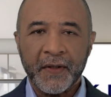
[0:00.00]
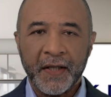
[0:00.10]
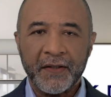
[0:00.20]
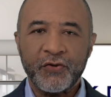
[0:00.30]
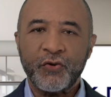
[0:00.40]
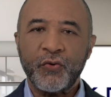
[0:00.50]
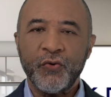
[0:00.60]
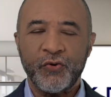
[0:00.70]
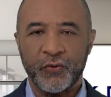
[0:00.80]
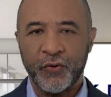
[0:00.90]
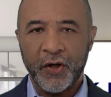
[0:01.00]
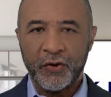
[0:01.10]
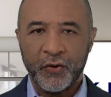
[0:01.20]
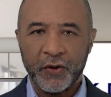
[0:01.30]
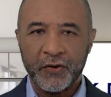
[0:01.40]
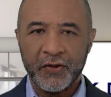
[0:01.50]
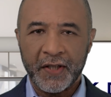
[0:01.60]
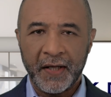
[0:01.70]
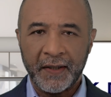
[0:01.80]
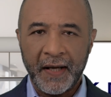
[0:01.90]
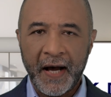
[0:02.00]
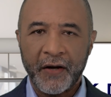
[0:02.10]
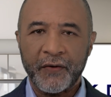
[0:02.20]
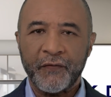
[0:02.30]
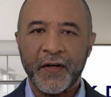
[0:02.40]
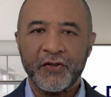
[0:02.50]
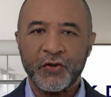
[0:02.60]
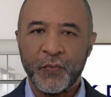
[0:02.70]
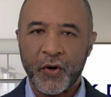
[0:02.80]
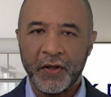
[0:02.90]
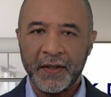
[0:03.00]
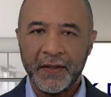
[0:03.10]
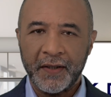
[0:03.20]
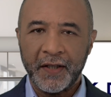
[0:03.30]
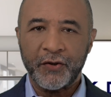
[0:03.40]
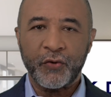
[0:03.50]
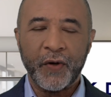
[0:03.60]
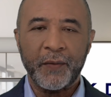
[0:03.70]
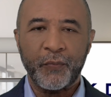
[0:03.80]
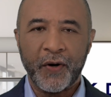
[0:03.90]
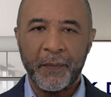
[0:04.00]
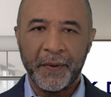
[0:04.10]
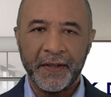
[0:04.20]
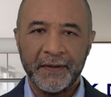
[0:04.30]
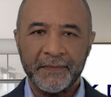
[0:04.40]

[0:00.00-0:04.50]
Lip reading: it's crucial to understand how to invest smartly in the right property.